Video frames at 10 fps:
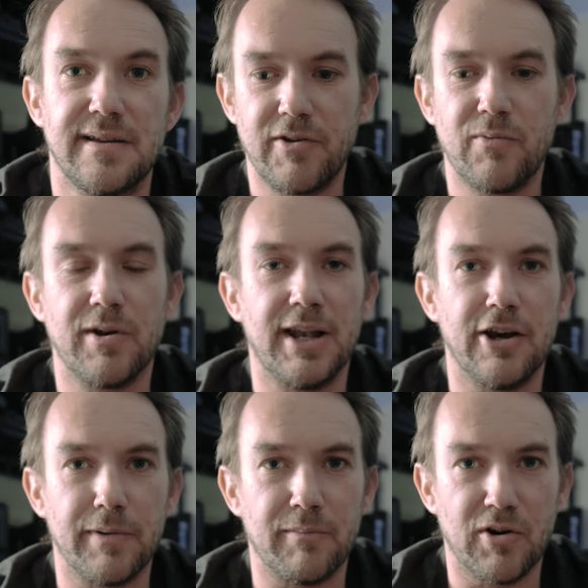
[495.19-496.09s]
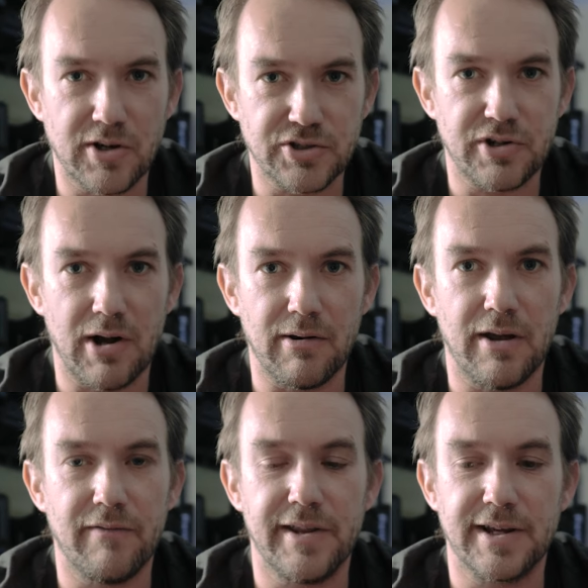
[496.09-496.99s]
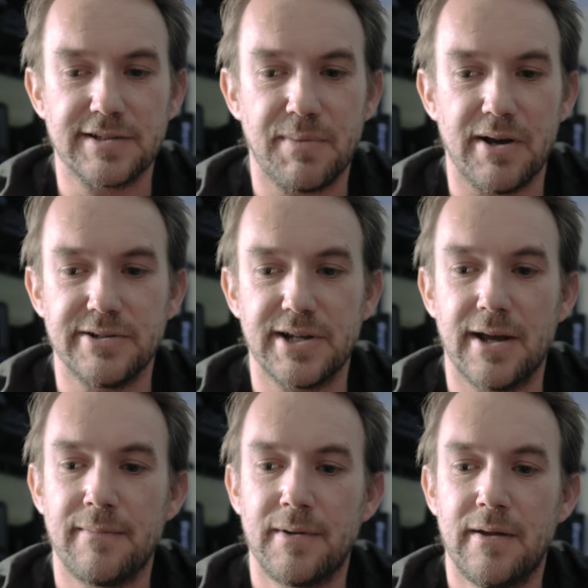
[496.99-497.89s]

If you want a little bit more control over the exposure,